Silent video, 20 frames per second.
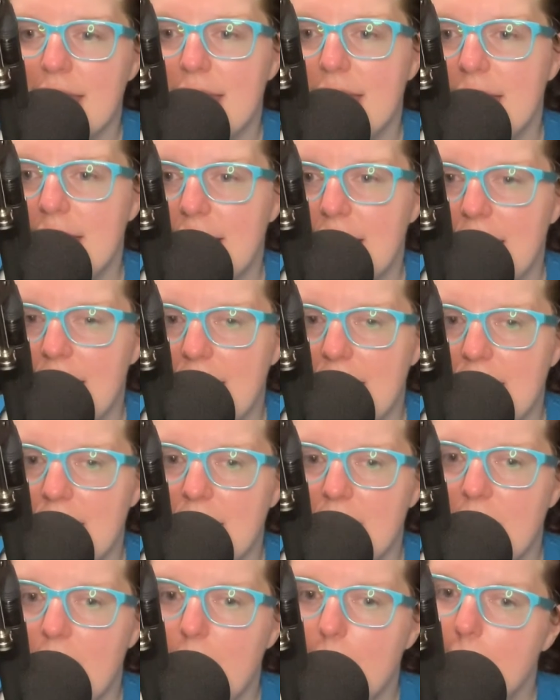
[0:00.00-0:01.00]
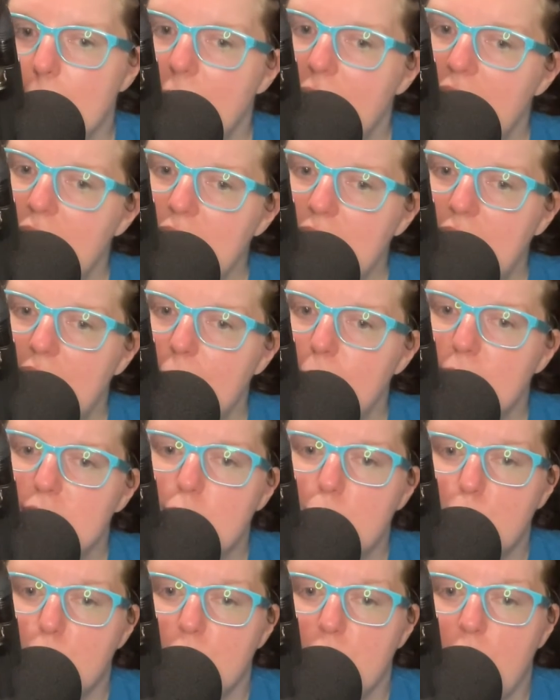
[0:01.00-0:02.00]
Again, my name
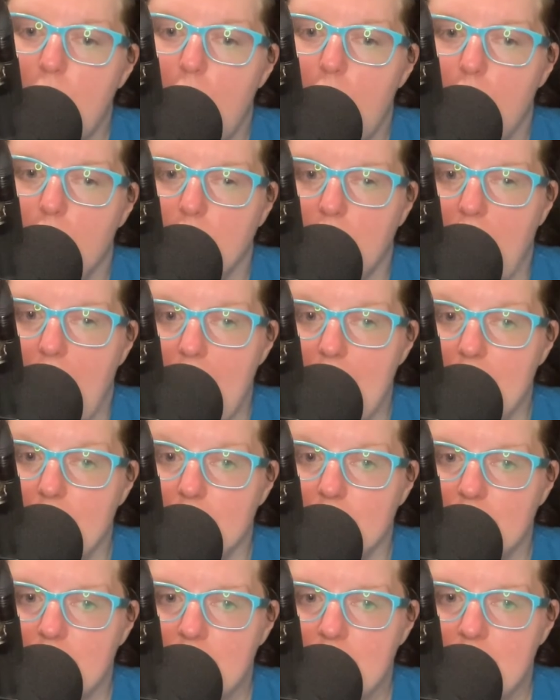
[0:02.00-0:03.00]
is Bree Carlisle,